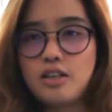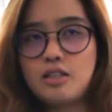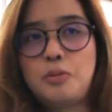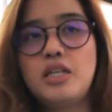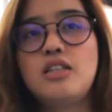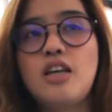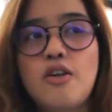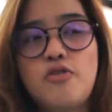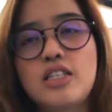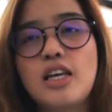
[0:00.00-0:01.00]

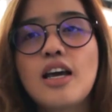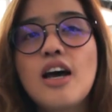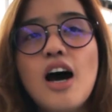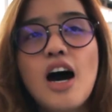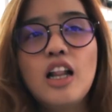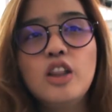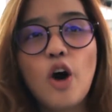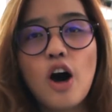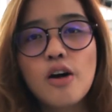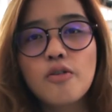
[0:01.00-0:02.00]
Especially if it's like a
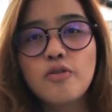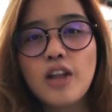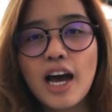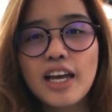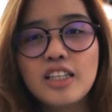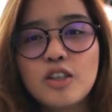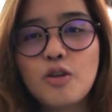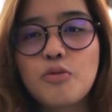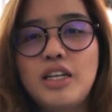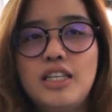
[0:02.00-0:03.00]
long flight, you
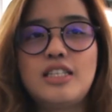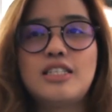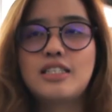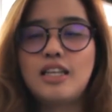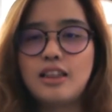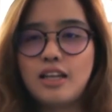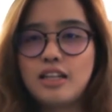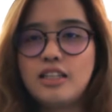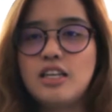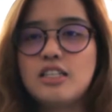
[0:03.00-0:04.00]
don't really just sit
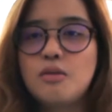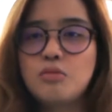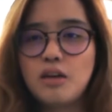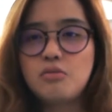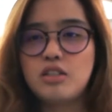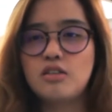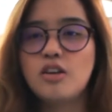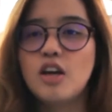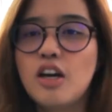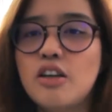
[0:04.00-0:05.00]
like this. Sometimes
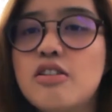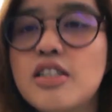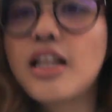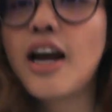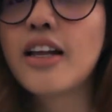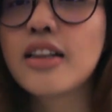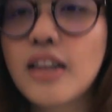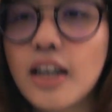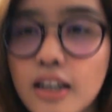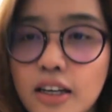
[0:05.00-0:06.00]
you you
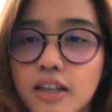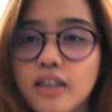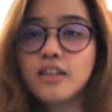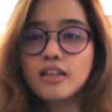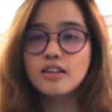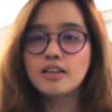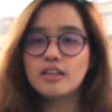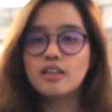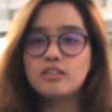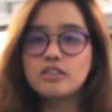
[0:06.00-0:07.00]
slant like this,
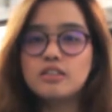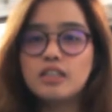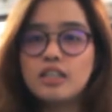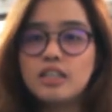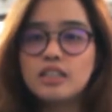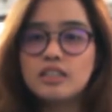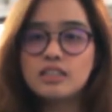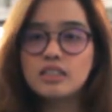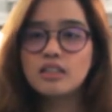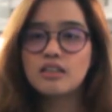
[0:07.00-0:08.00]
like you do
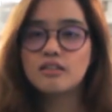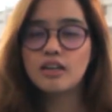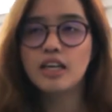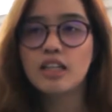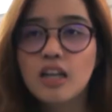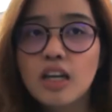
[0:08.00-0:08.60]
this right?